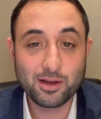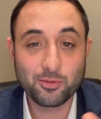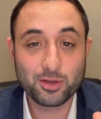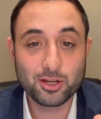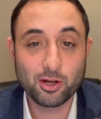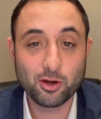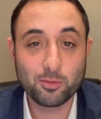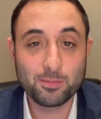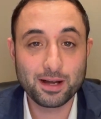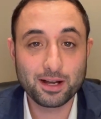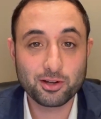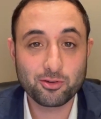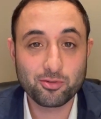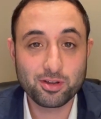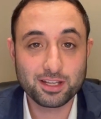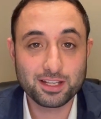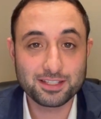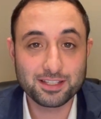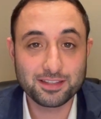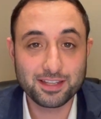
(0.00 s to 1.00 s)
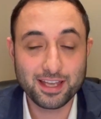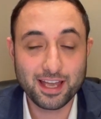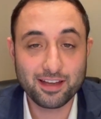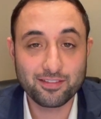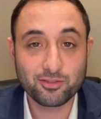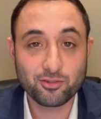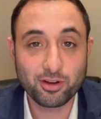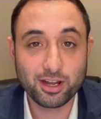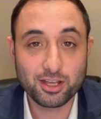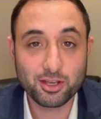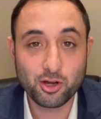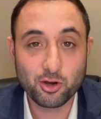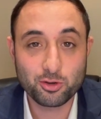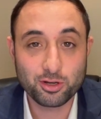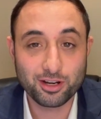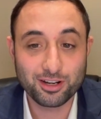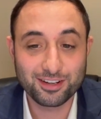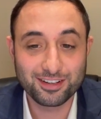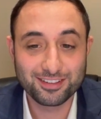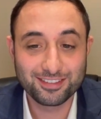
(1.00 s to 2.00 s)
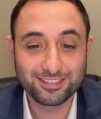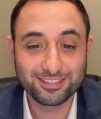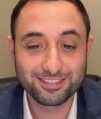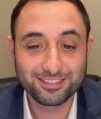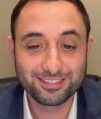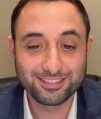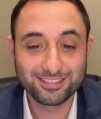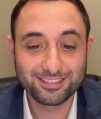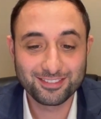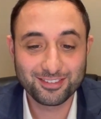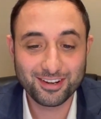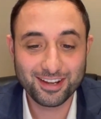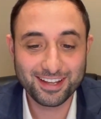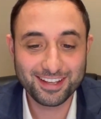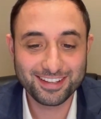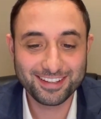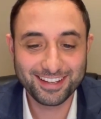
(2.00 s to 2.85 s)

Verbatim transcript: we know about Greek is that they have great yogurt, right?